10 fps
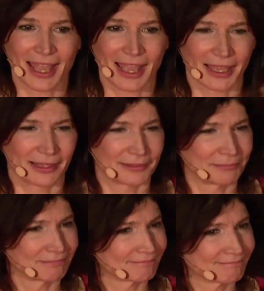And
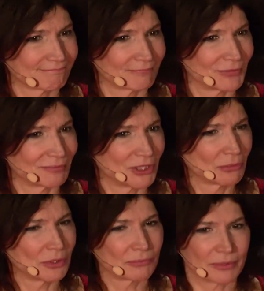there
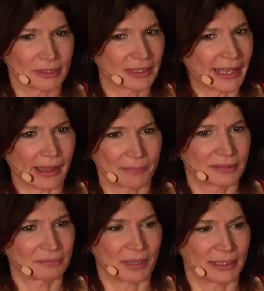were real gaps
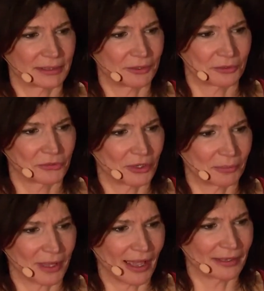in my leadership.
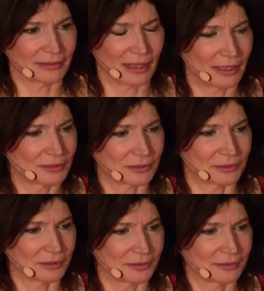I had a lot to
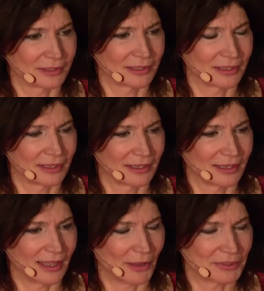learn.
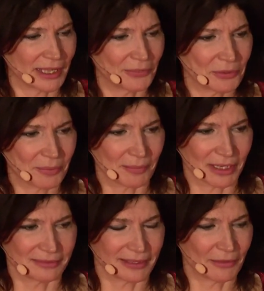I was out there by
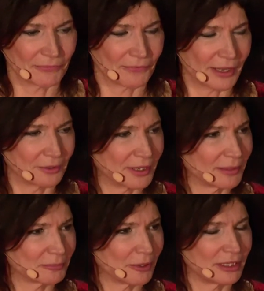myself, fired up,
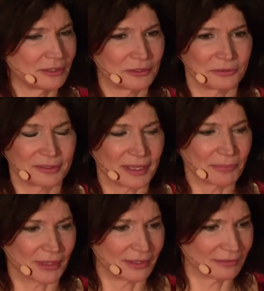ready to do
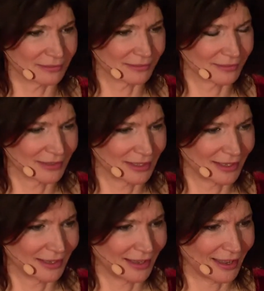something.
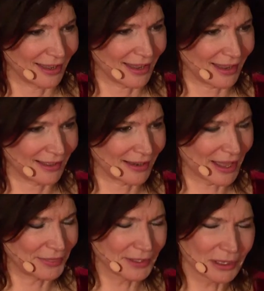And I
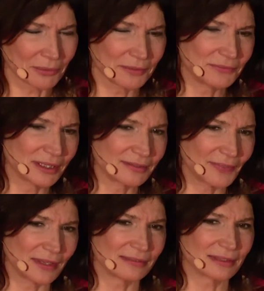think I would have done
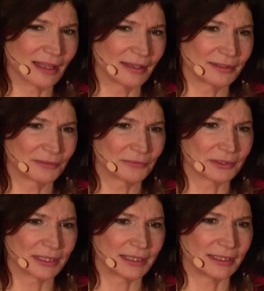things a lot
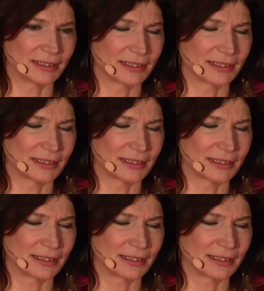differently